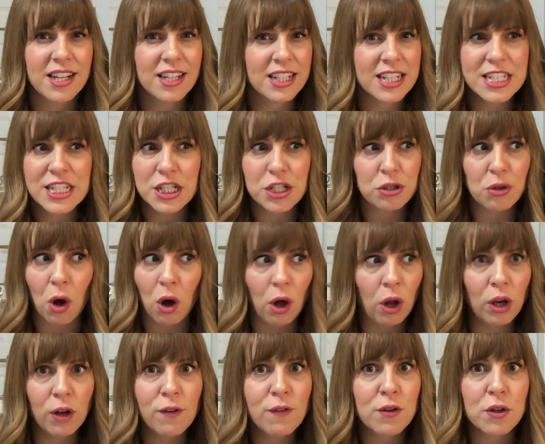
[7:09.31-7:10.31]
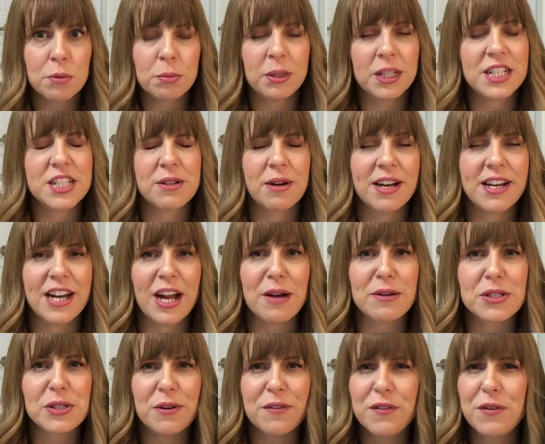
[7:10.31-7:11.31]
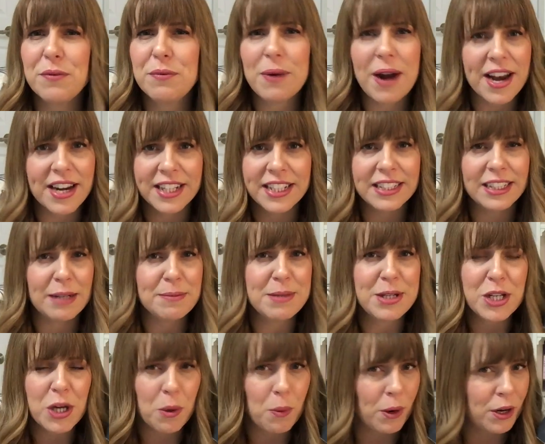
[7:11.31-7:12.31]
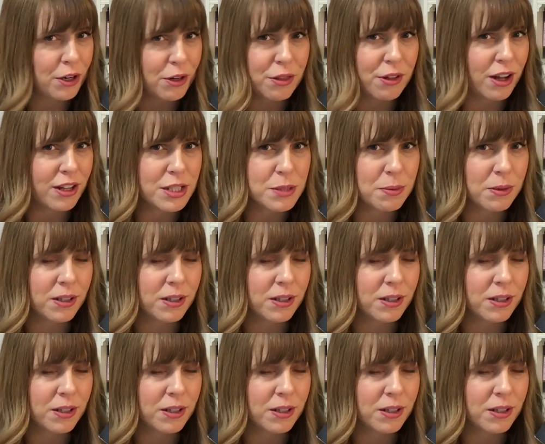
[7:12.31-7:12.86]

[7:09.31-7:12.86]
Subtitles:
Because it's all over the place right now. So if you've read it, let me know what your thoughts